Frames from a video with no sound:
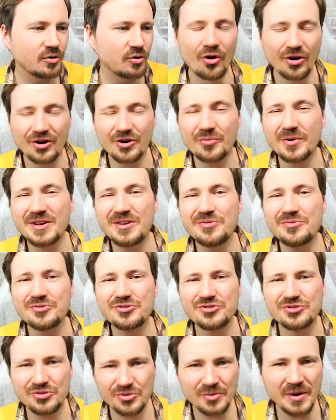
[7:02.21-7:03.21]
Or when
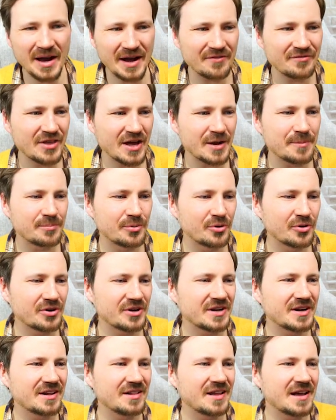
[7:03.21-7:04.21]
you do have that
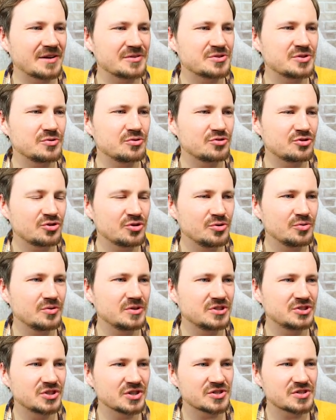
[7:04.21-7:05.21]
board, it allows you
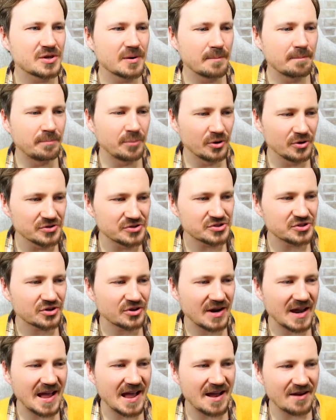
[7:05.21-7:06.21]
to just
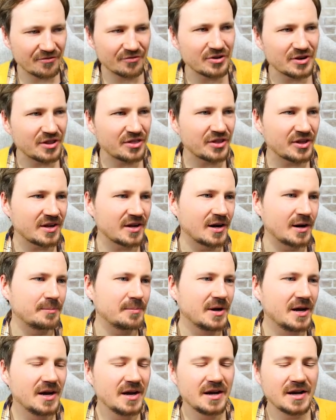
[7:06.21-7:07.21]
bolster everything
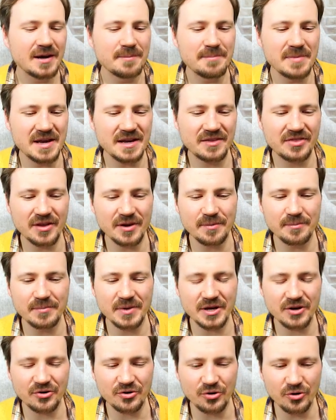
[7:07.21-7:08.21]
up,
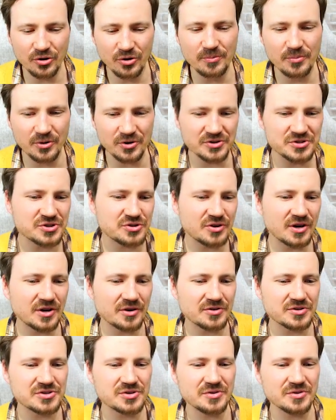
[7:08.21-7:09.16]
make your whole board stronger.